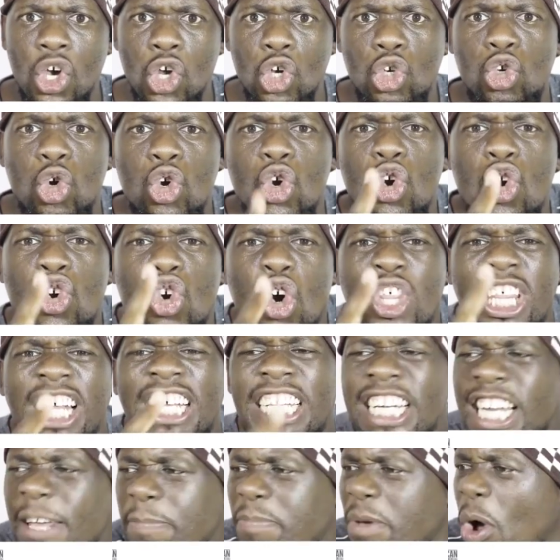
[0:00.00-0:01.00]
Do you know that
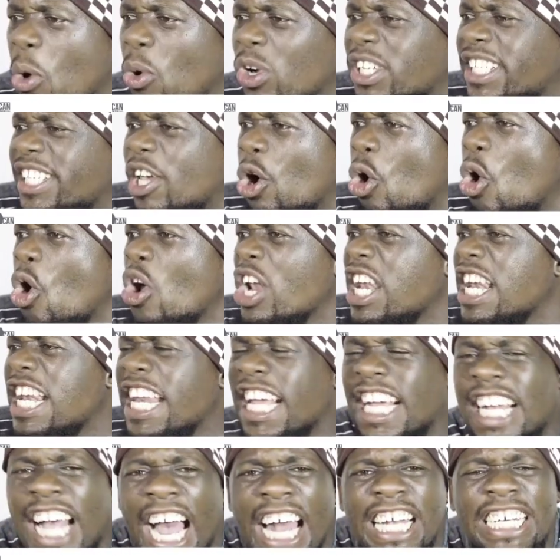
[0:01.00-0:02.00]
Libya was the
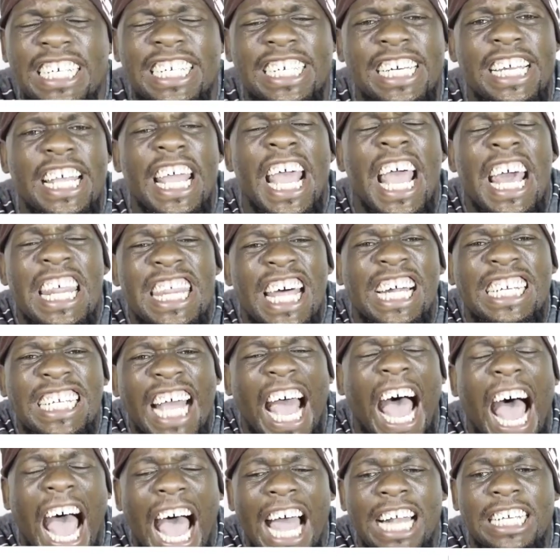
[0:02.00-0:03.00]
only country that
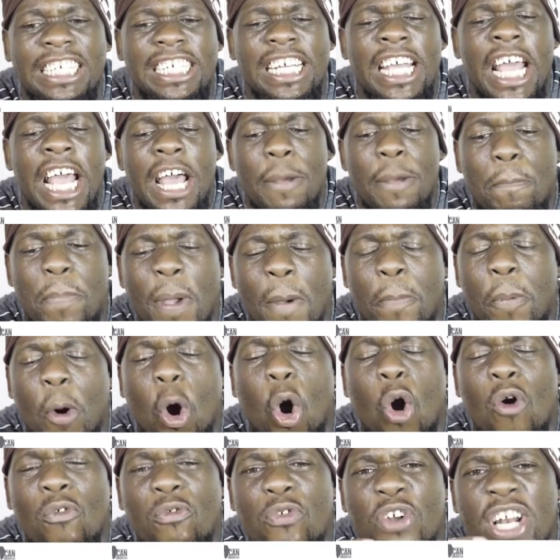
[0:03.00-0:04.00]
had people
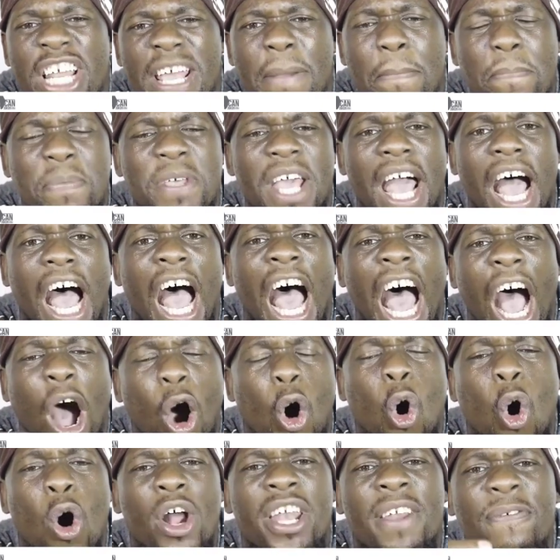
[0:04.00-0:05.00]
of Libya
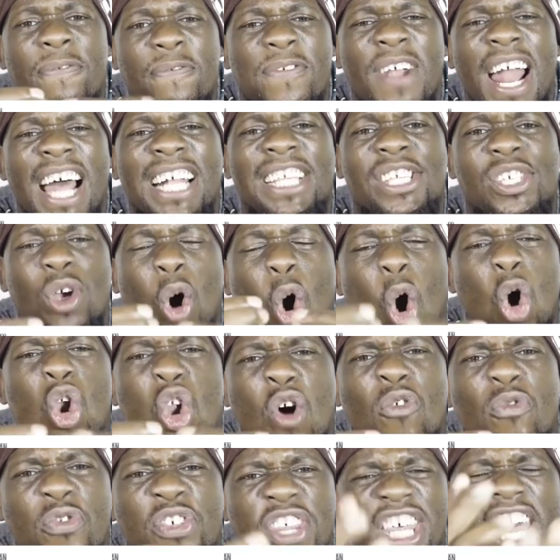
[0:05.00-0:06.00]
own flats? All
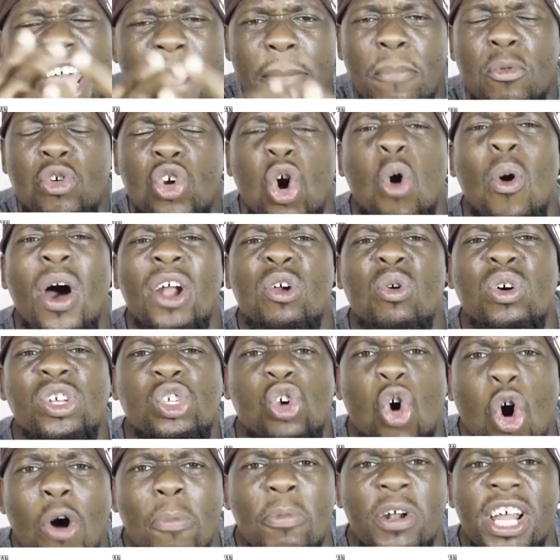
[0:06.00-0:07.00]
of them. No one was
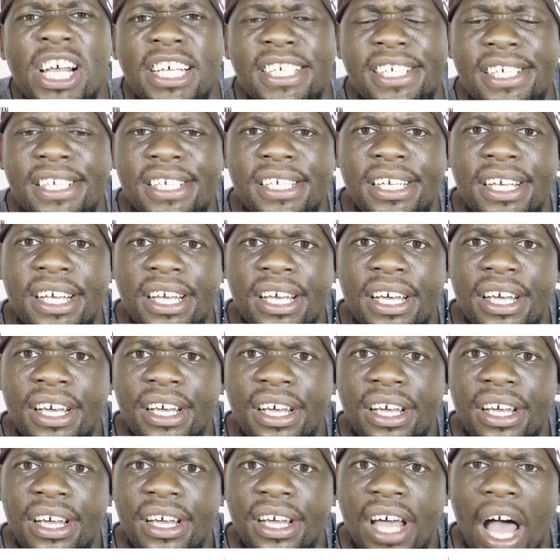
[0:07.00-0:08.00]
homeless.
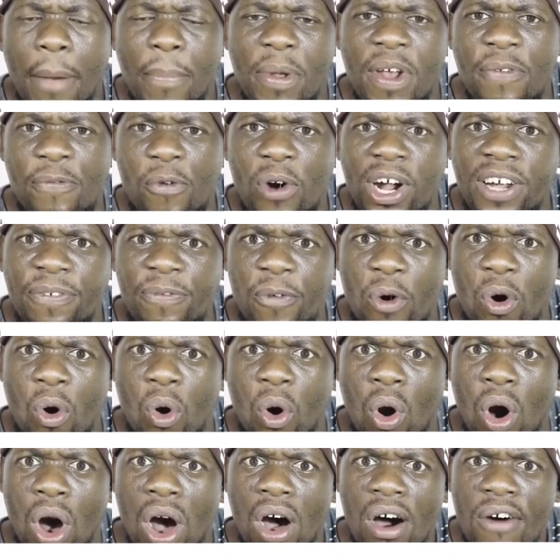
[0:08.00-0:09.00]
I mean, for what?
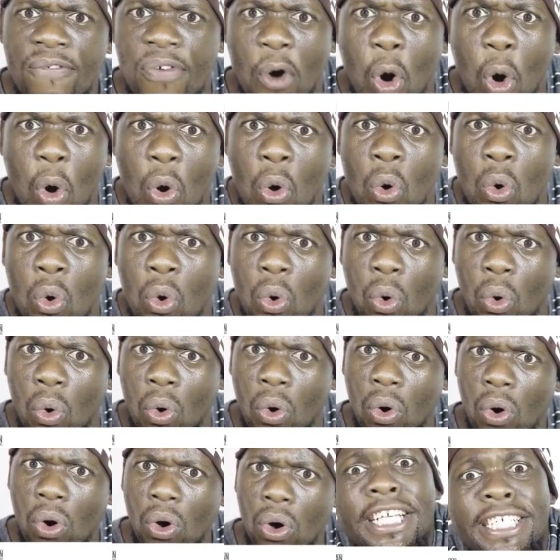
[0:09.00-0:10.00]
For who?
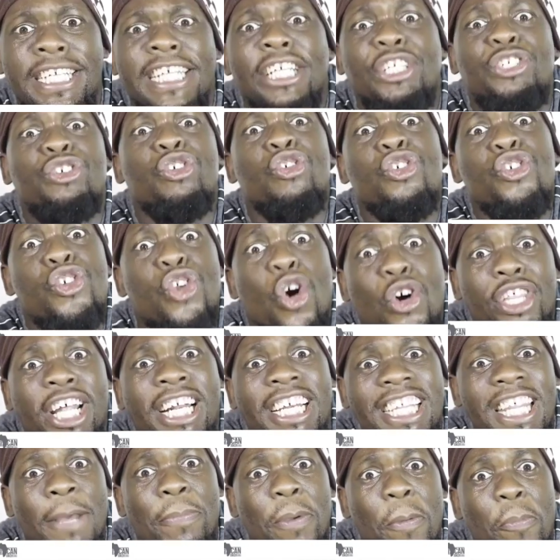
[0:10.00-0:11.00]
Did you know
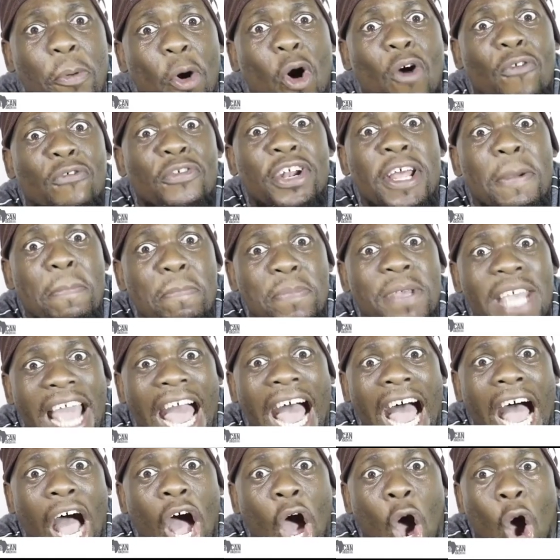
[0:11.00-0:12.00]
that the people of
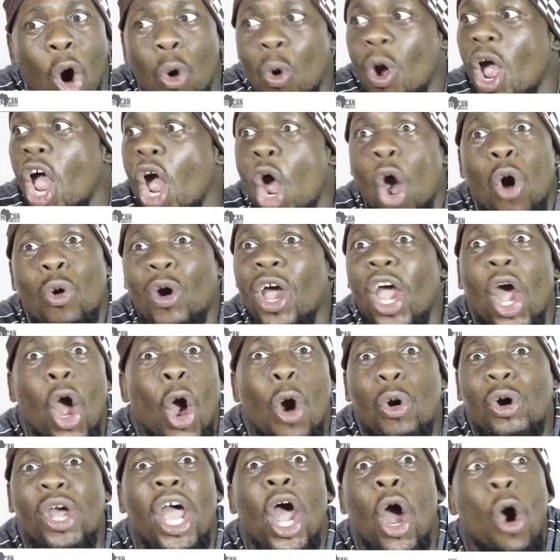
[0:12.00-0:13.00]
Libya were
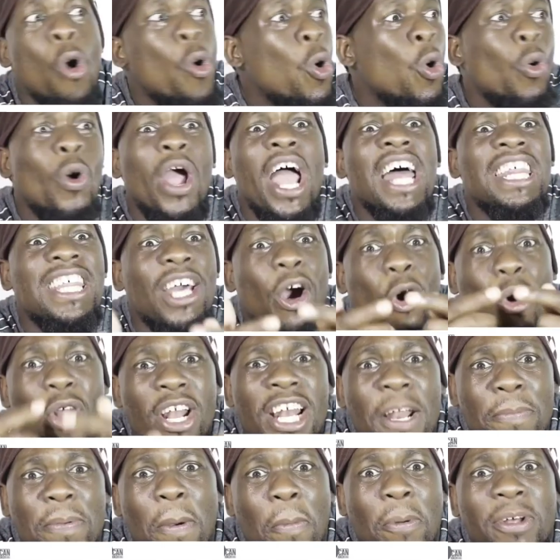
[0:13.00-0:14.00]
the
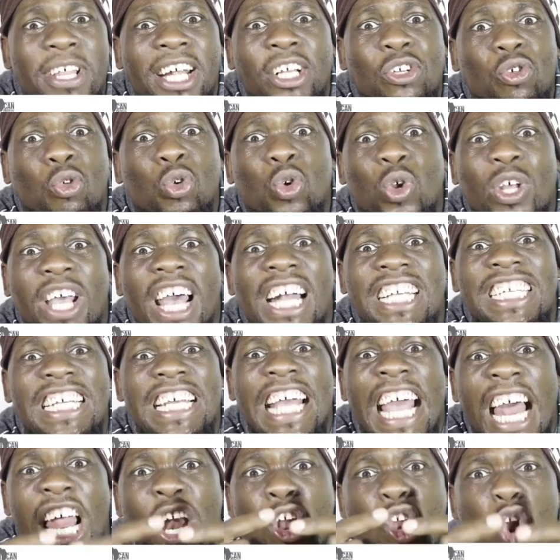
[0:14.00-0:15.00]
only people that could get
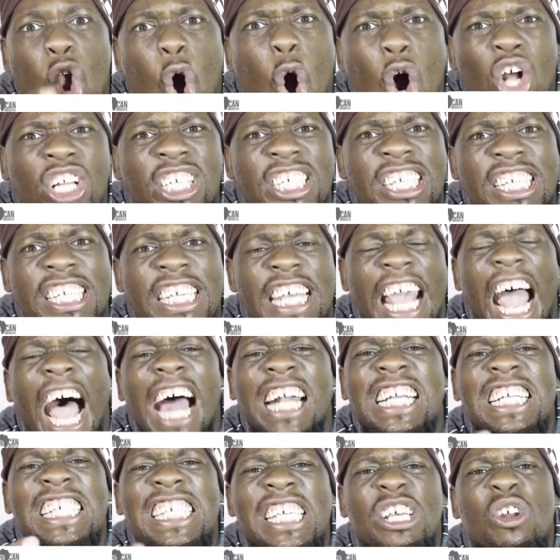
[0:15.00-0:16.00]
loans
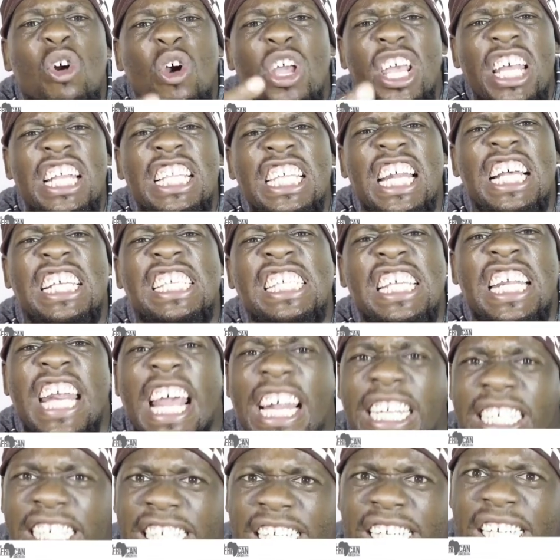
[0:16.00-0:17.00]
at zero interest
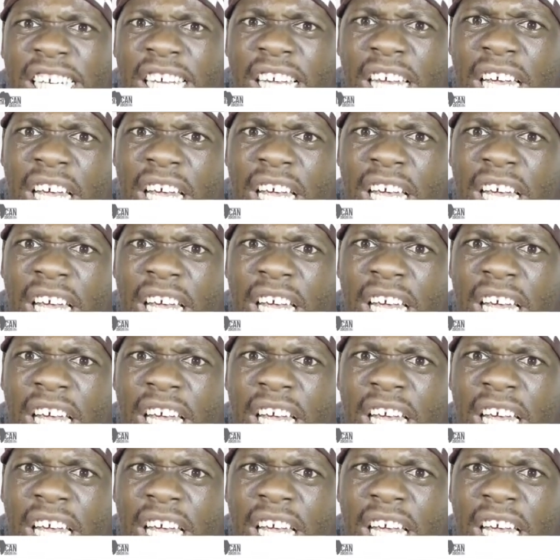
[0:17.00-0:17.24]
rate?